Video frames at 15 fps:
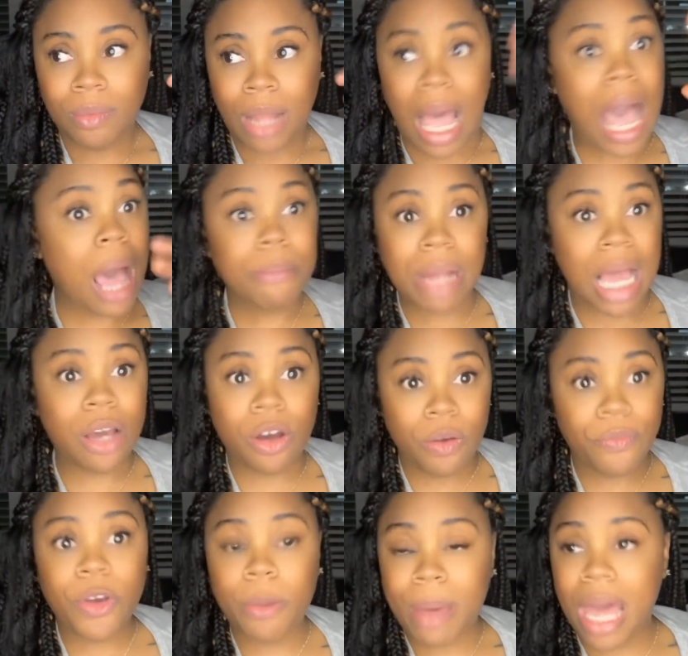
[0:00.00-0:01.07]
I'm not going
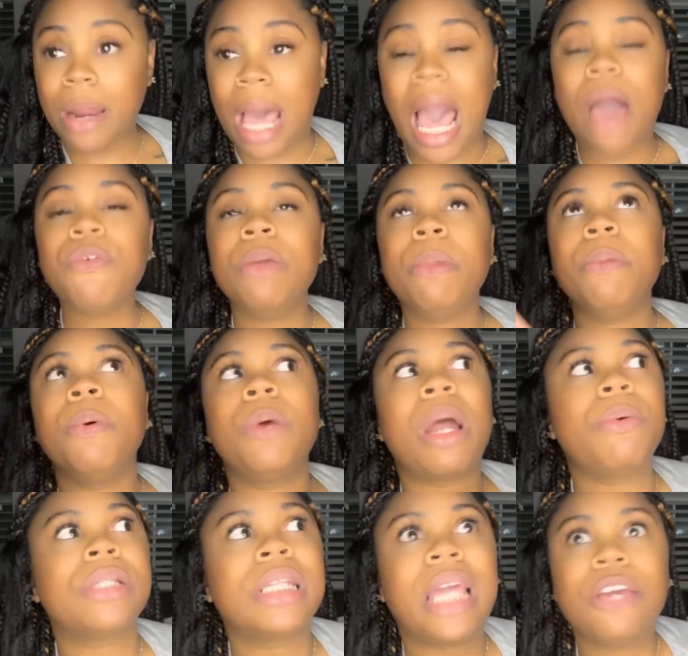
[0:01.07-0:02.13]
to feel bad. I remember when
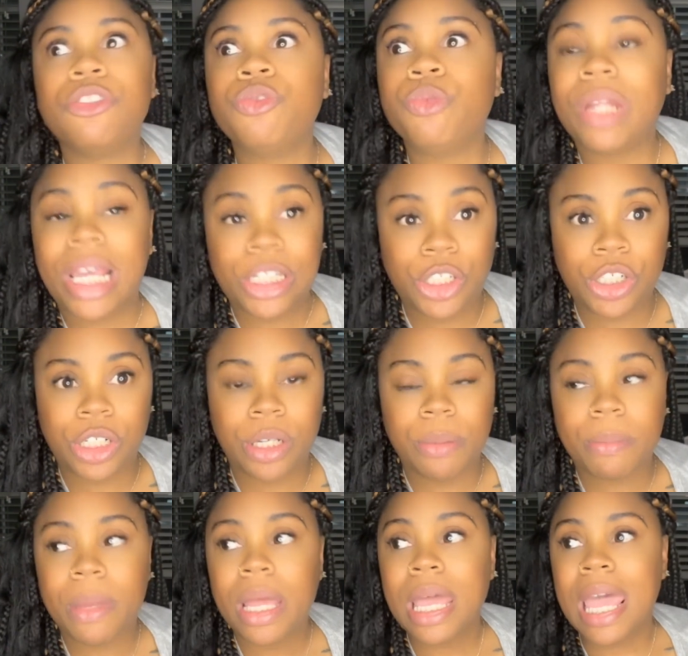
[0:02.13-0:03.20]
I was in a relationship